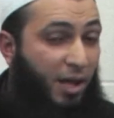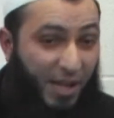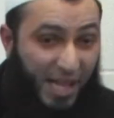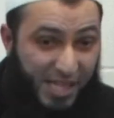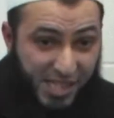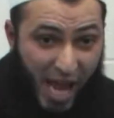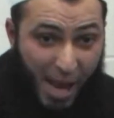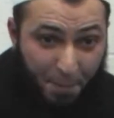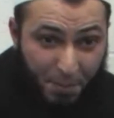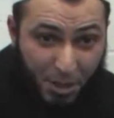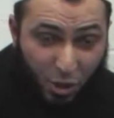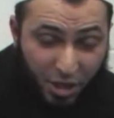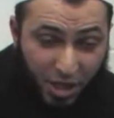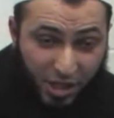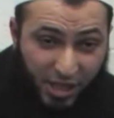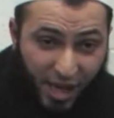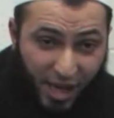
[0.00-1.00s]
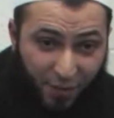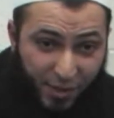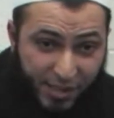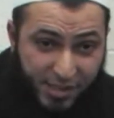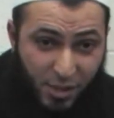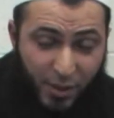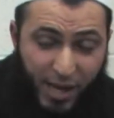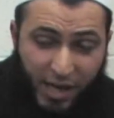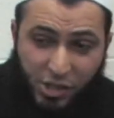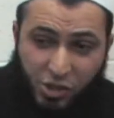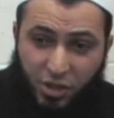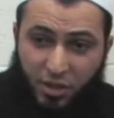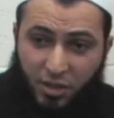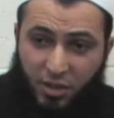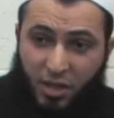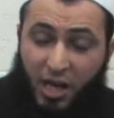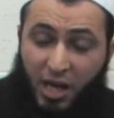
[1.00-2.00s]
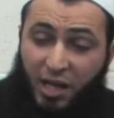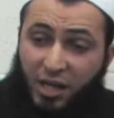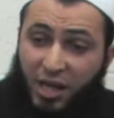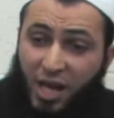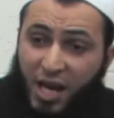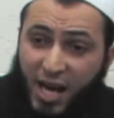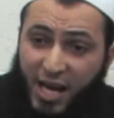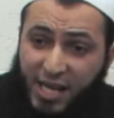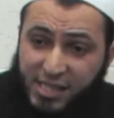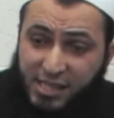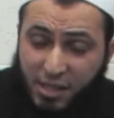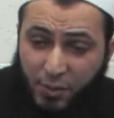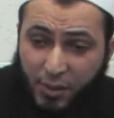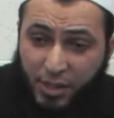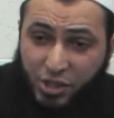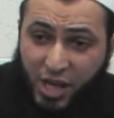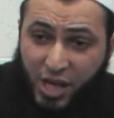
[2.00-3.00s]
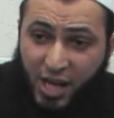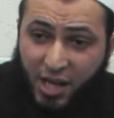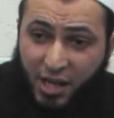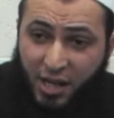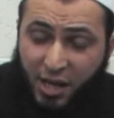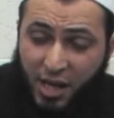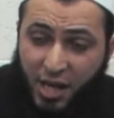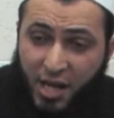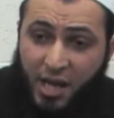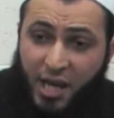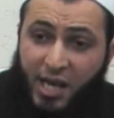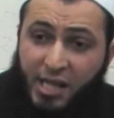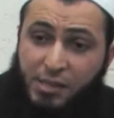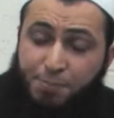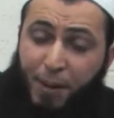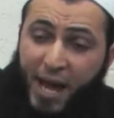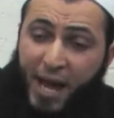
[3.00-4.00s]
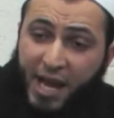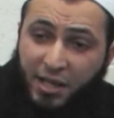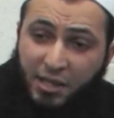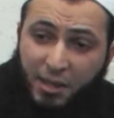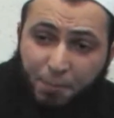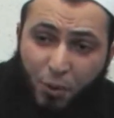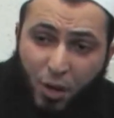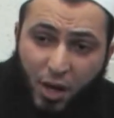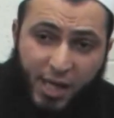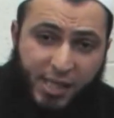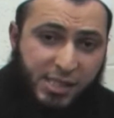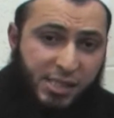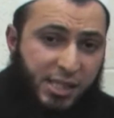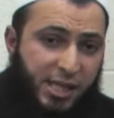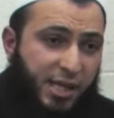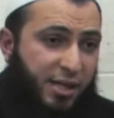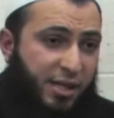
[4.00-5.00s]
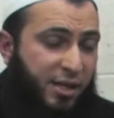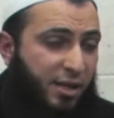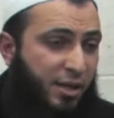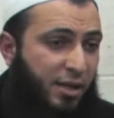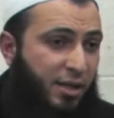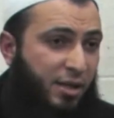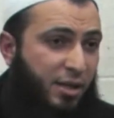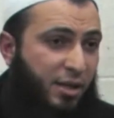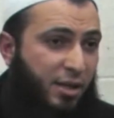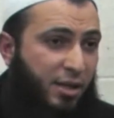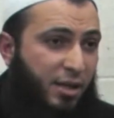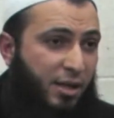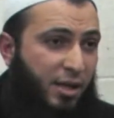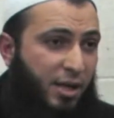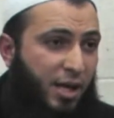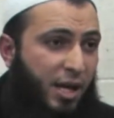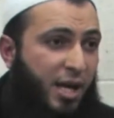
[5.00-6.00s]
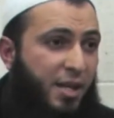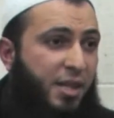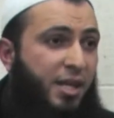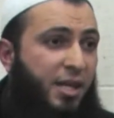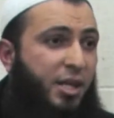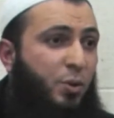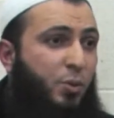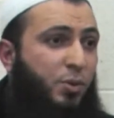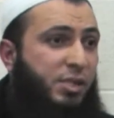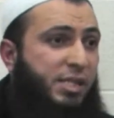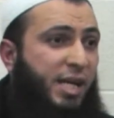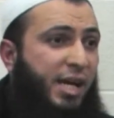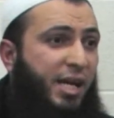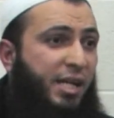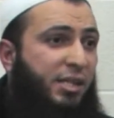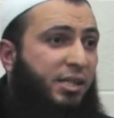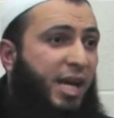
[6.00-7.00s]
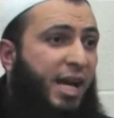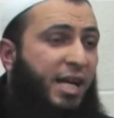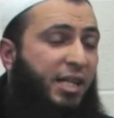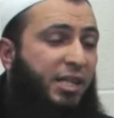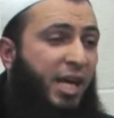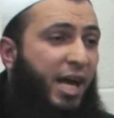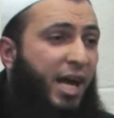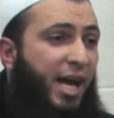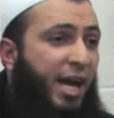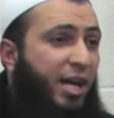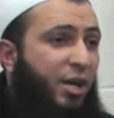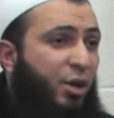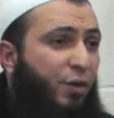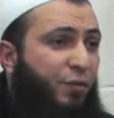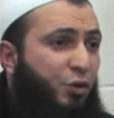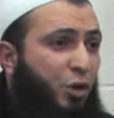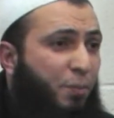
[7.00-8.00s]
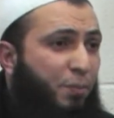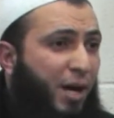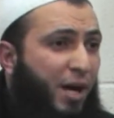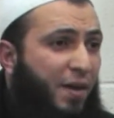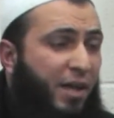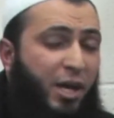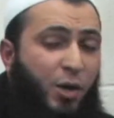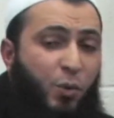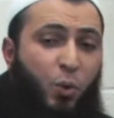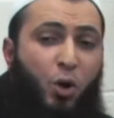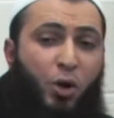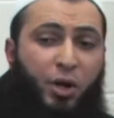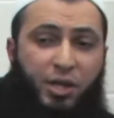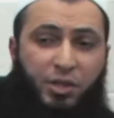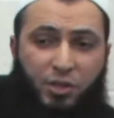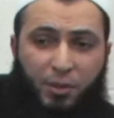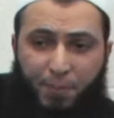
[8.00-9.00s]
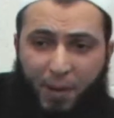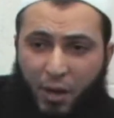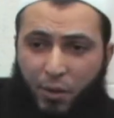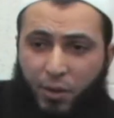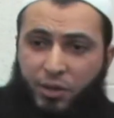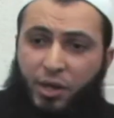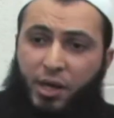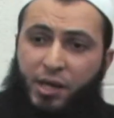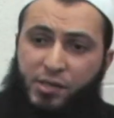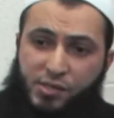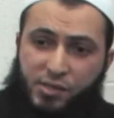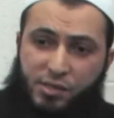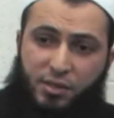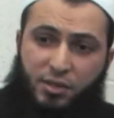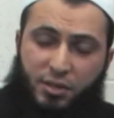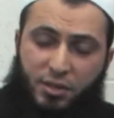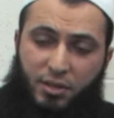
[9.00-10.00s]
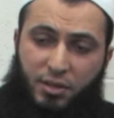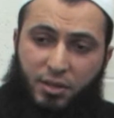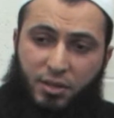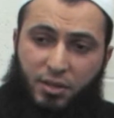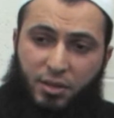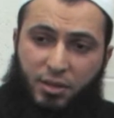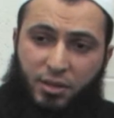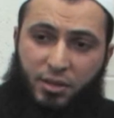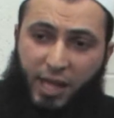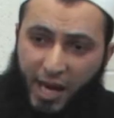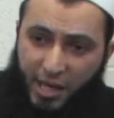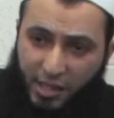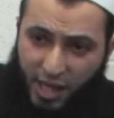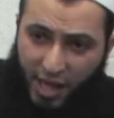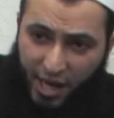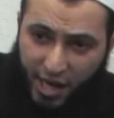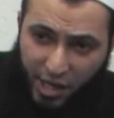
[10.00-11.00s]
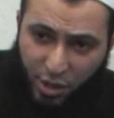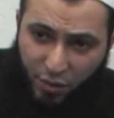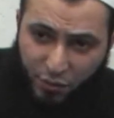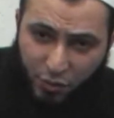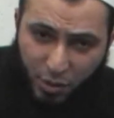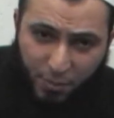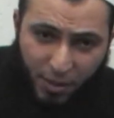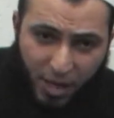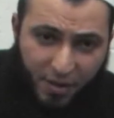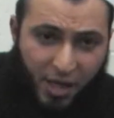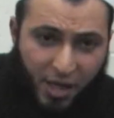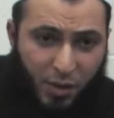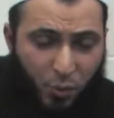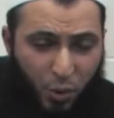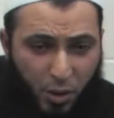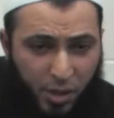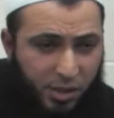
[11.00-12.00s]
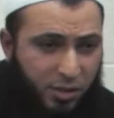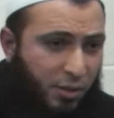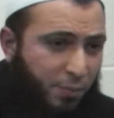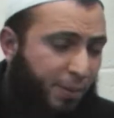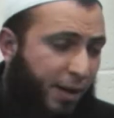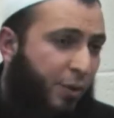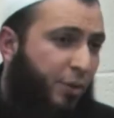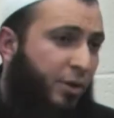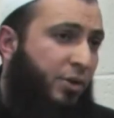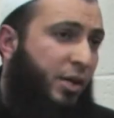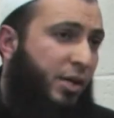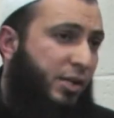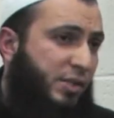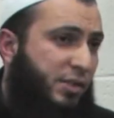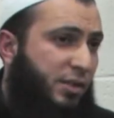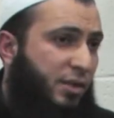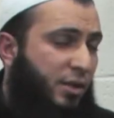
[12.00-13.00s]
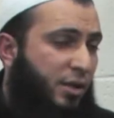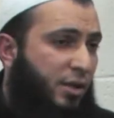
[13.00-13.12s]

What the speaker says: That's happening on the day of resurrection. Allah Azza wa Jal is paying the price there. And then he will say, take the hand of your brother and walk into paradise. Take the hand of your brother and walk into paradise.